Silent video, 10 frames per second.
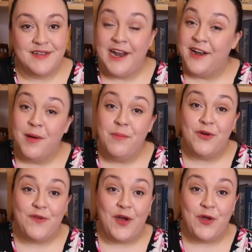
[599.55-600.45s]
in a number
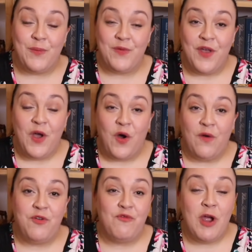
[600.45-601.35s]
of homes
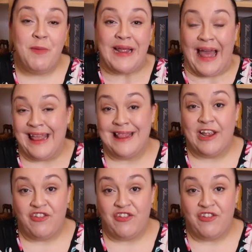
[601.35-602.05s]
of the Roman Catholic